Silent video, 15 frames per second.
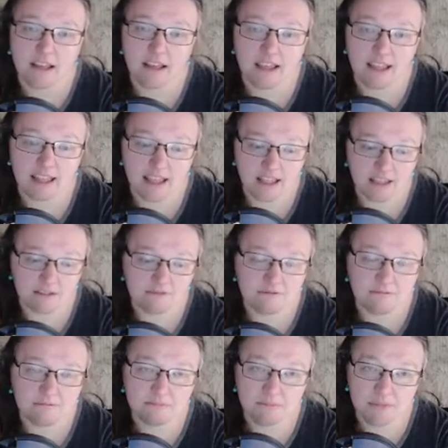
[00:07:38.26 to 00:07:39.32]
If
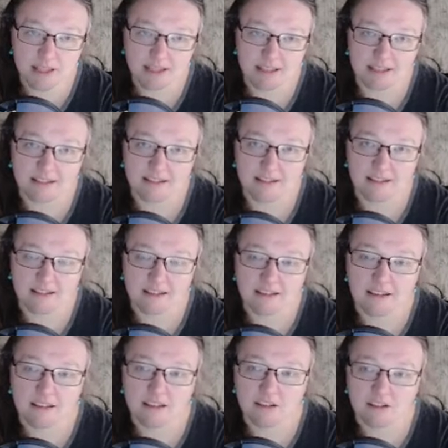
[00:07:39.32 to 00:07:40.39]
men...
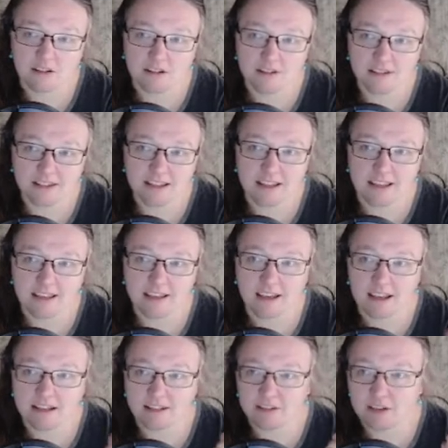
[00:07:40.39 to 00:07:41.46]
start saying,
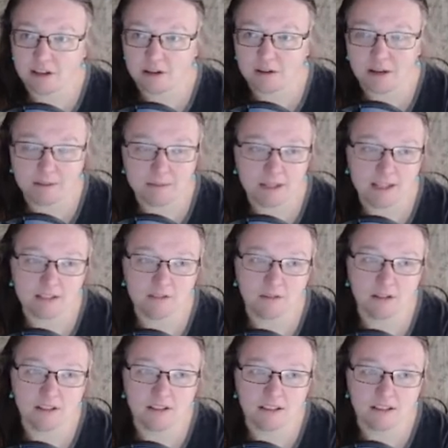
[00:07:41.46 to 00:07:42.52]
no, I'm not
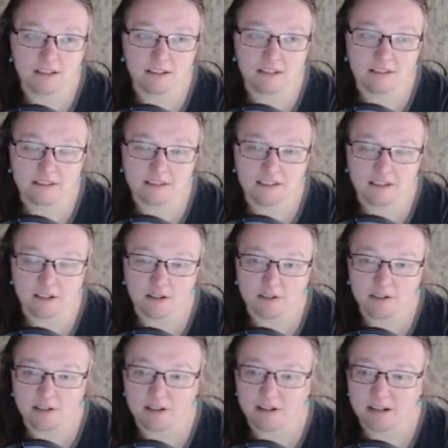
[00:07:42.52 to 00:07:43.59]
going to, you know,
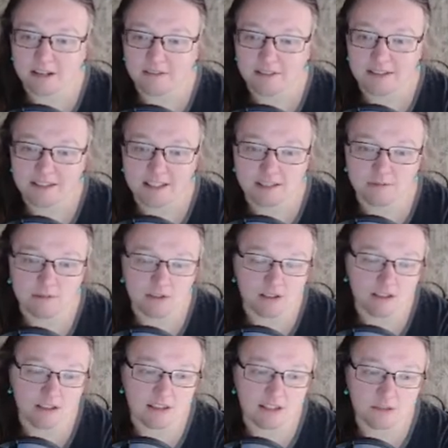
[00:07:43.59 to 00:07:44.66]
start having sex with
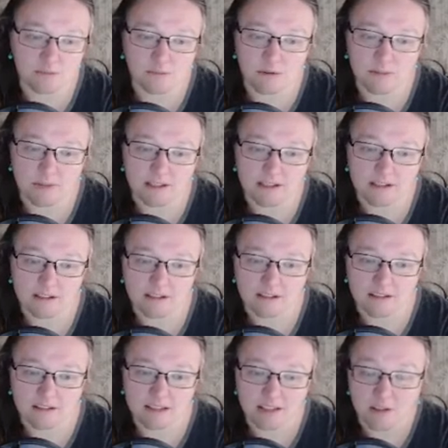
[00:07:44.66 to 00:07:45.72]
just this woman,
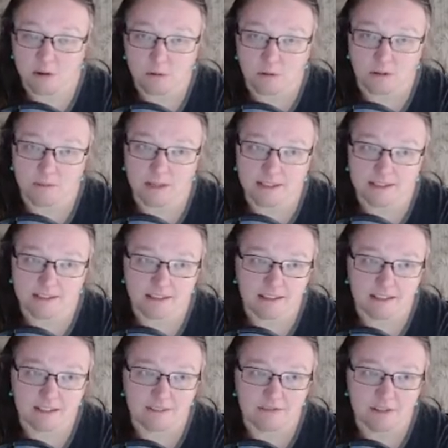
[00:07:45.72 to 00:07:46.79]
this whore, basically.
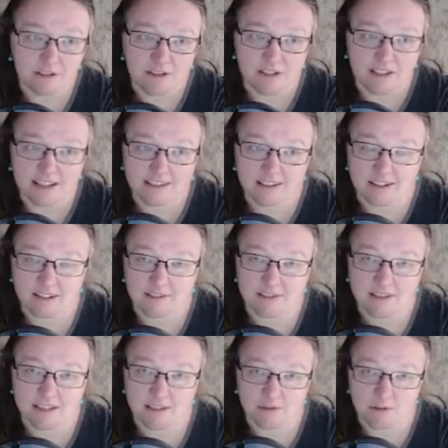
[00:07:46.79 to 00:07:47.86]
Because if you're just out there having
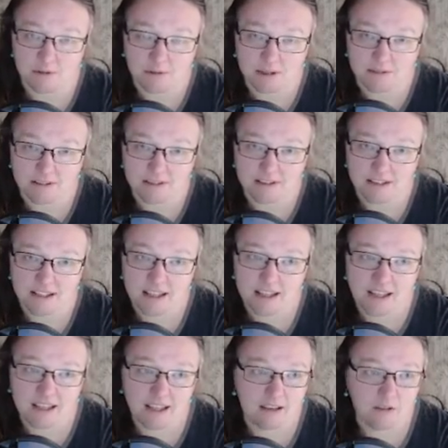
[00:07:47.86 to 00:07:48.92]
sex with whoever,
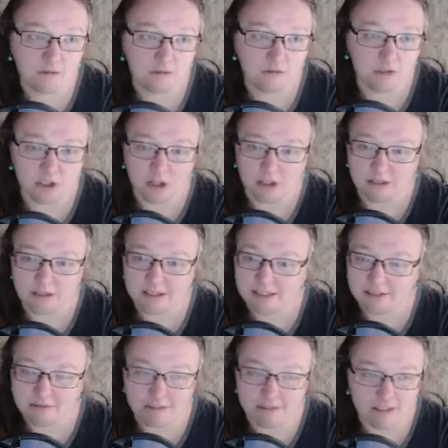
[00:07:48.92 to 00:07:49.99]
regardless
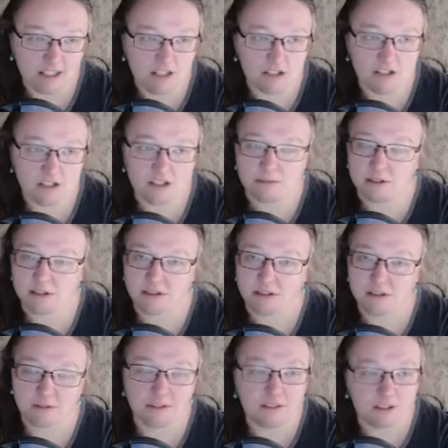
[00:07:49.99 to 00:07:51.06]
of relationship, regardless
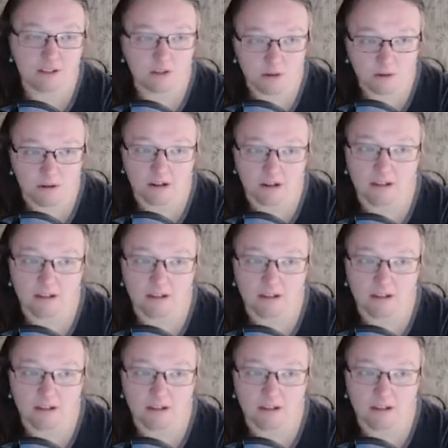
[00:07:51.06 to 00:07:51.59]
of whatever, you're a whore.